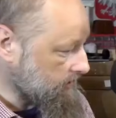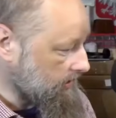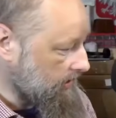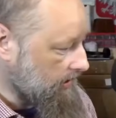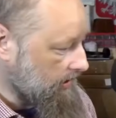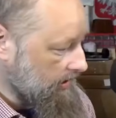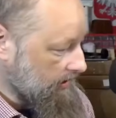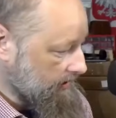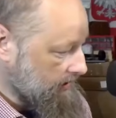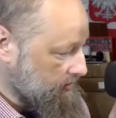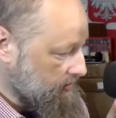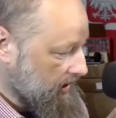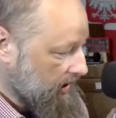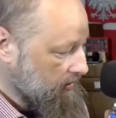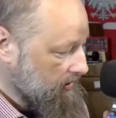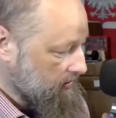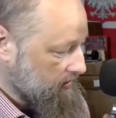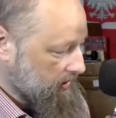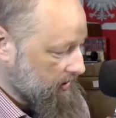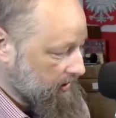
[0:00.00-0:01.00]
And the
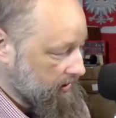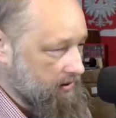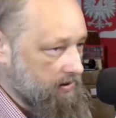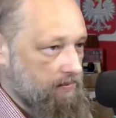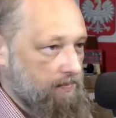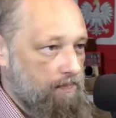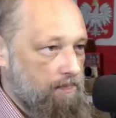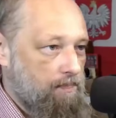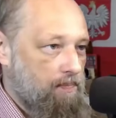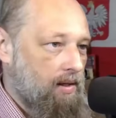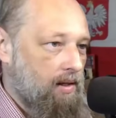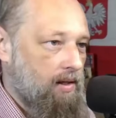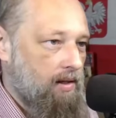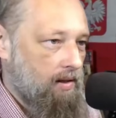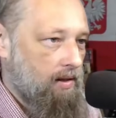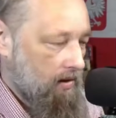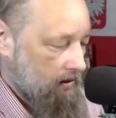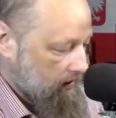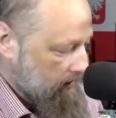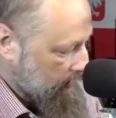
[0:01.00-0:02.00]
problem is
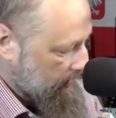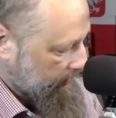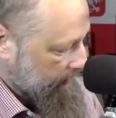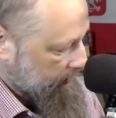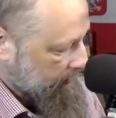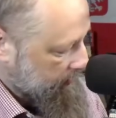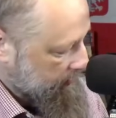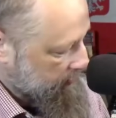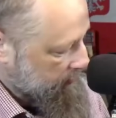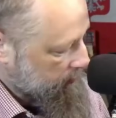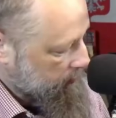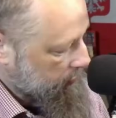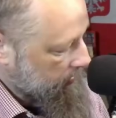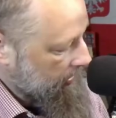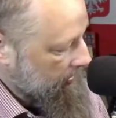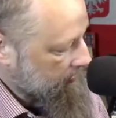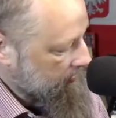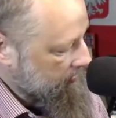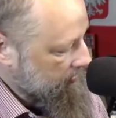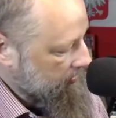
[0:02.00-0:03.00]
that there's
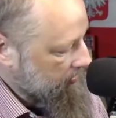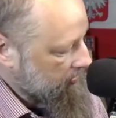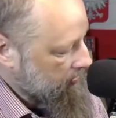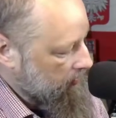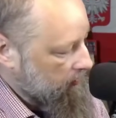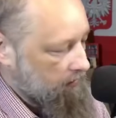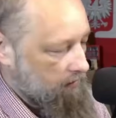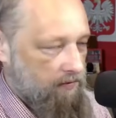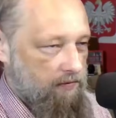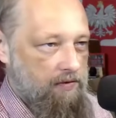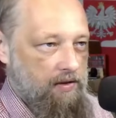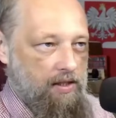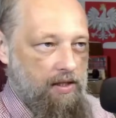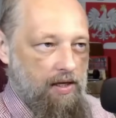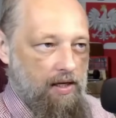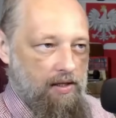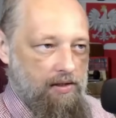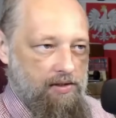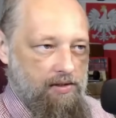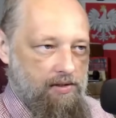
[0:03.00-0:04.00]
plenty of
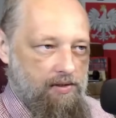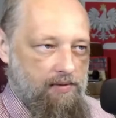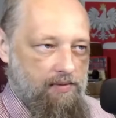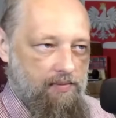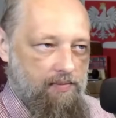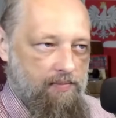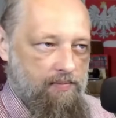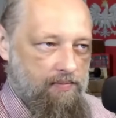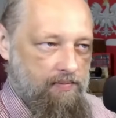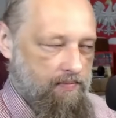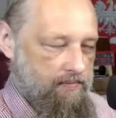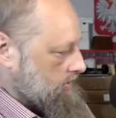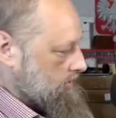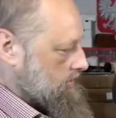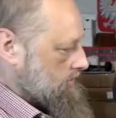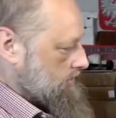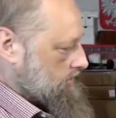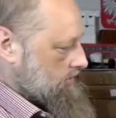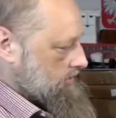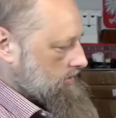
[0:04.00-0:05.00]
vias.
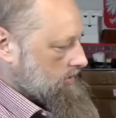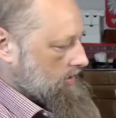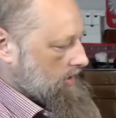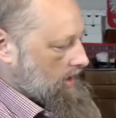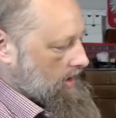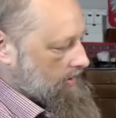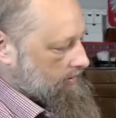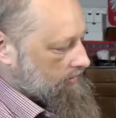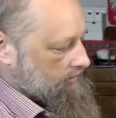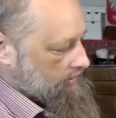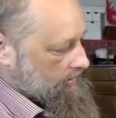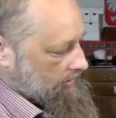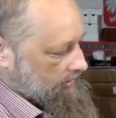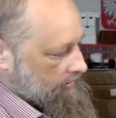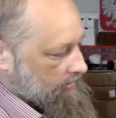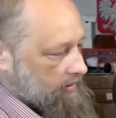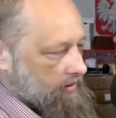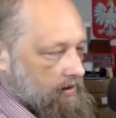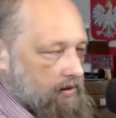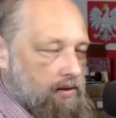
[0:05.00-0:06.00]

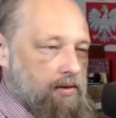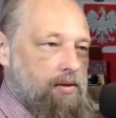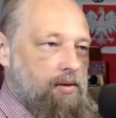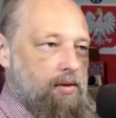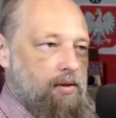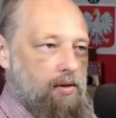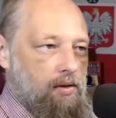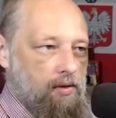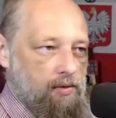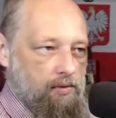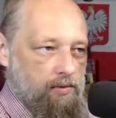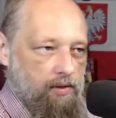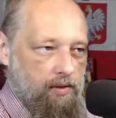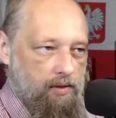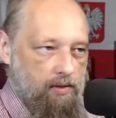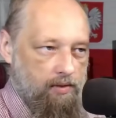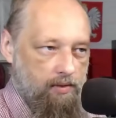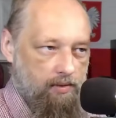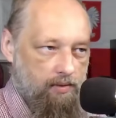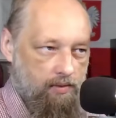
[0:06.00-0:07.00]
Unlike on
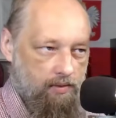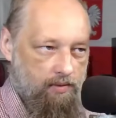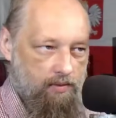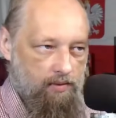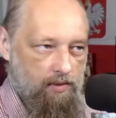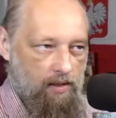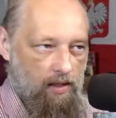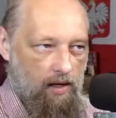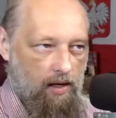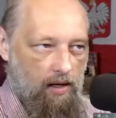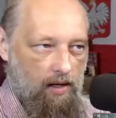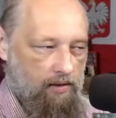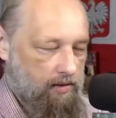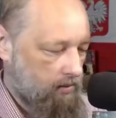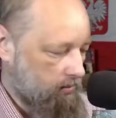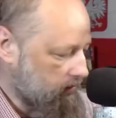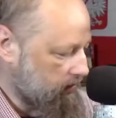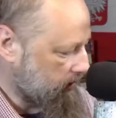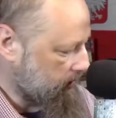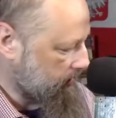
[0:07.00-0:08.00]

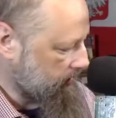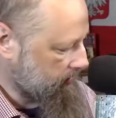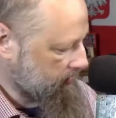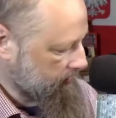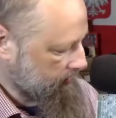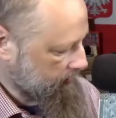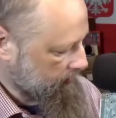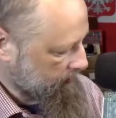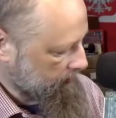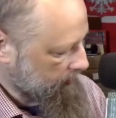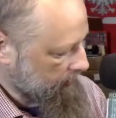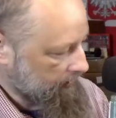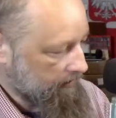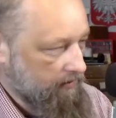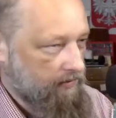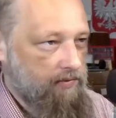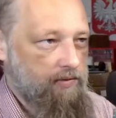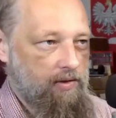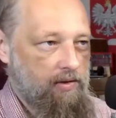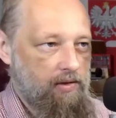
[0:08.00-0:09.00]
other boards
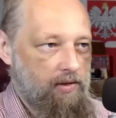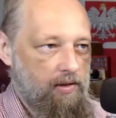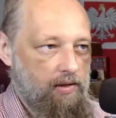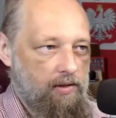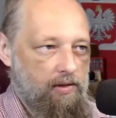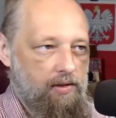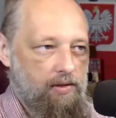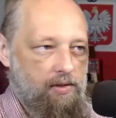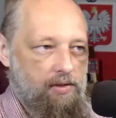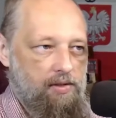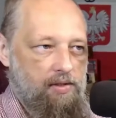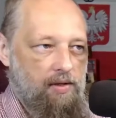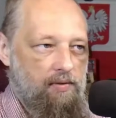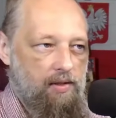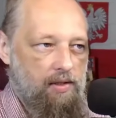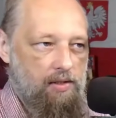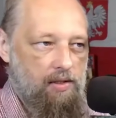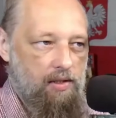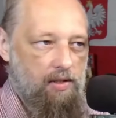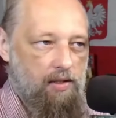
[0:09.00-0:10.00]
with either
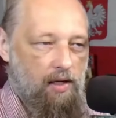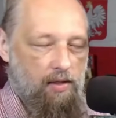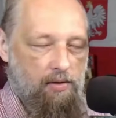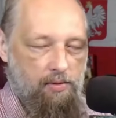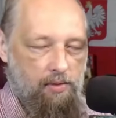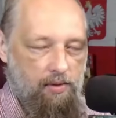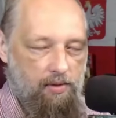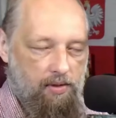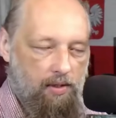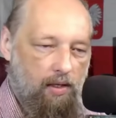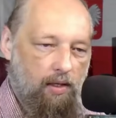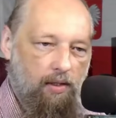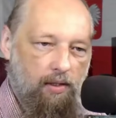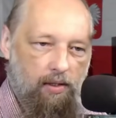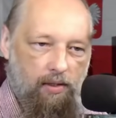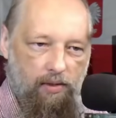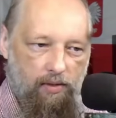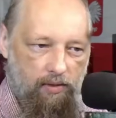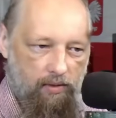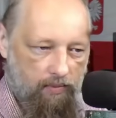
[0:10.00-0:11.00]
1700
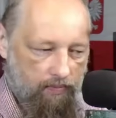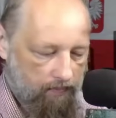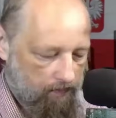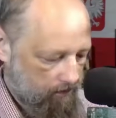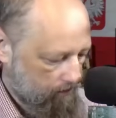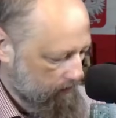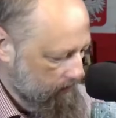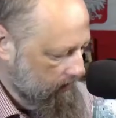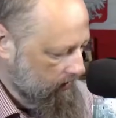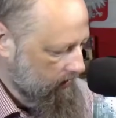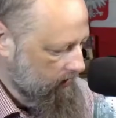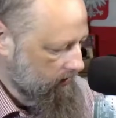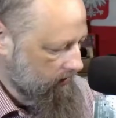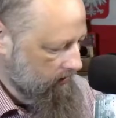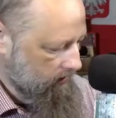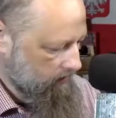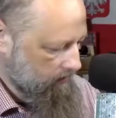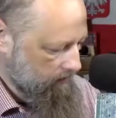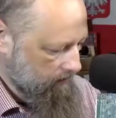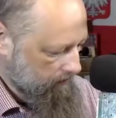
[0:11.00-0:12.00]
socket or
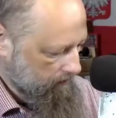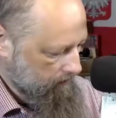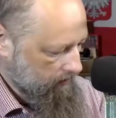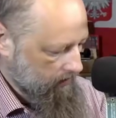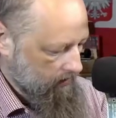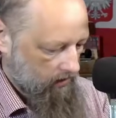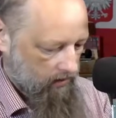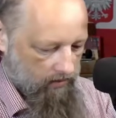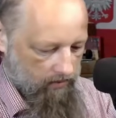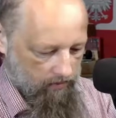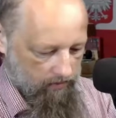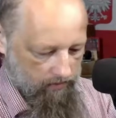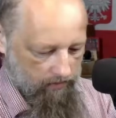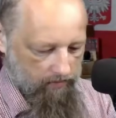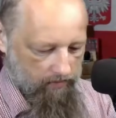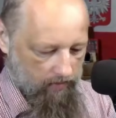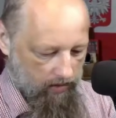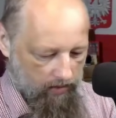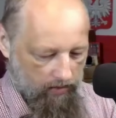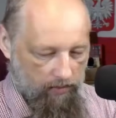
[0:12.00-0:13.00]

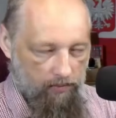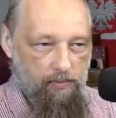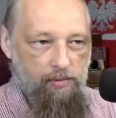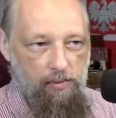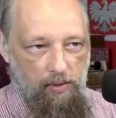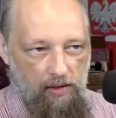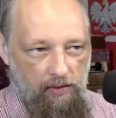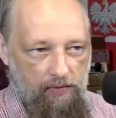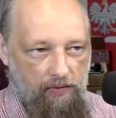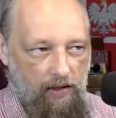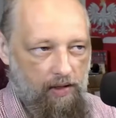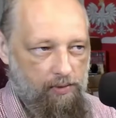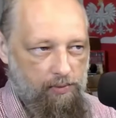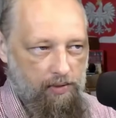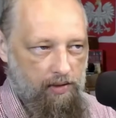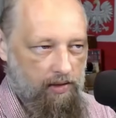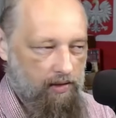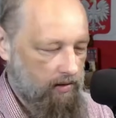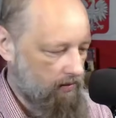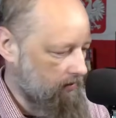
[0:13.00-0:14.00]

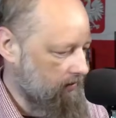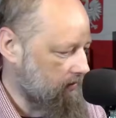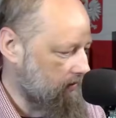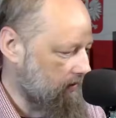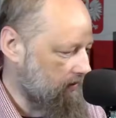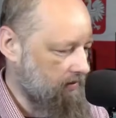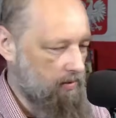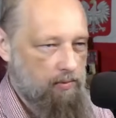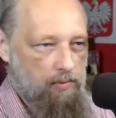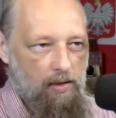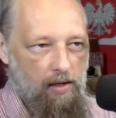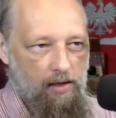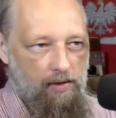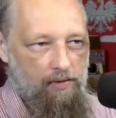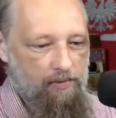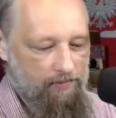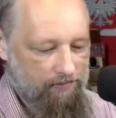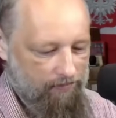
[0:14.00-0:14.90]
1200, 1151,